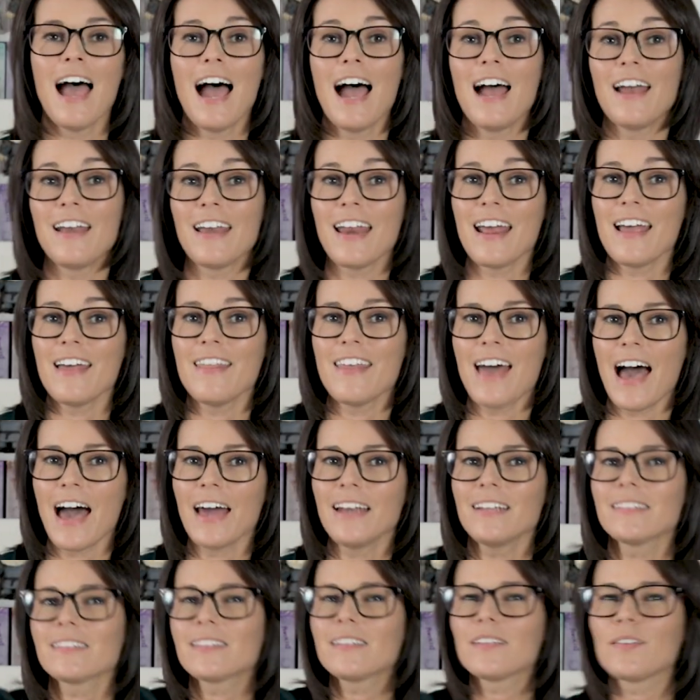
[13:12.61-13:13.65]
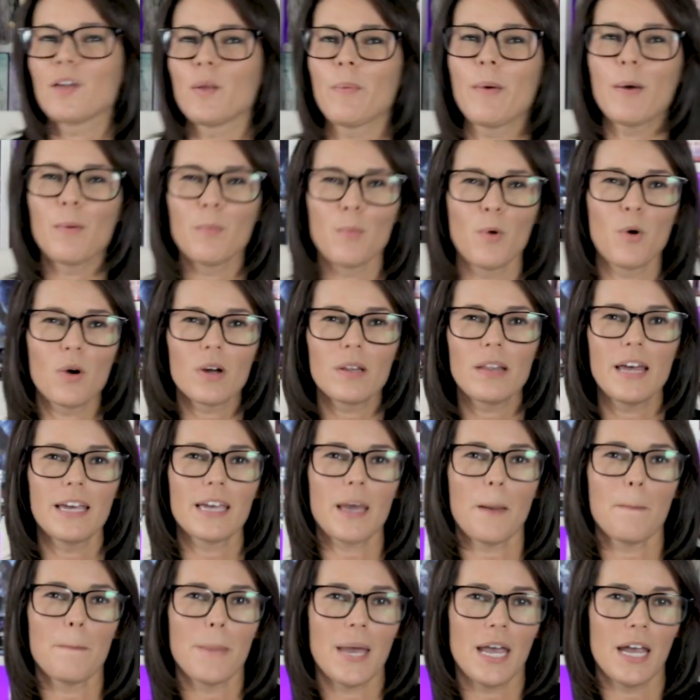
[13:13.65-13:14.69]
And that is a little bit more
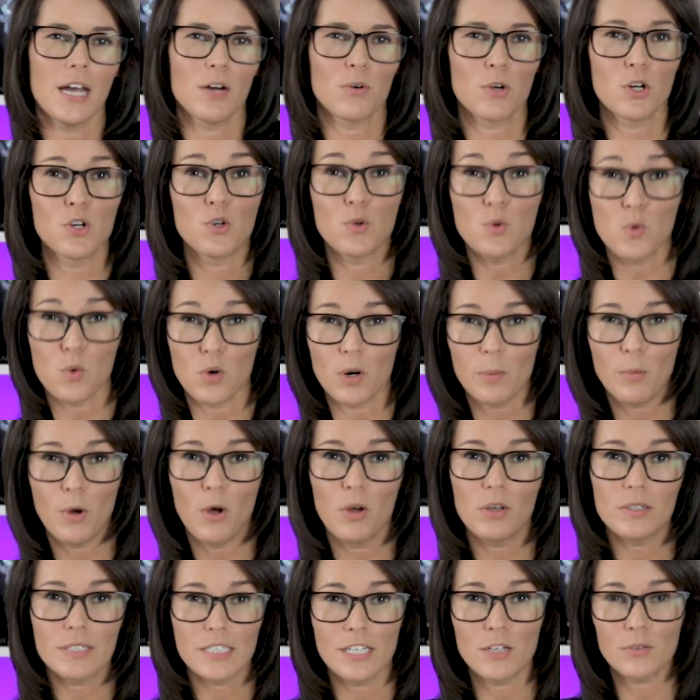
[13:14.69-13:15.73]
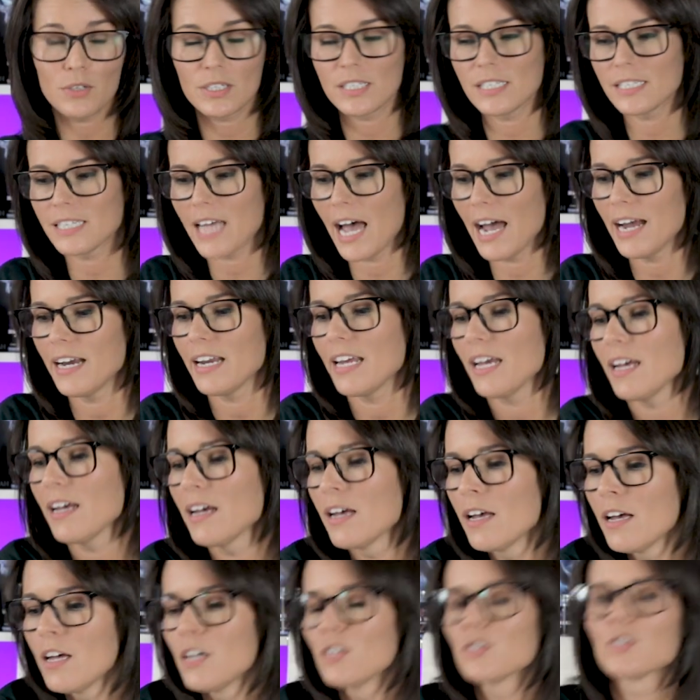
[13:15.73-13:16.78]
like paranormal secret society.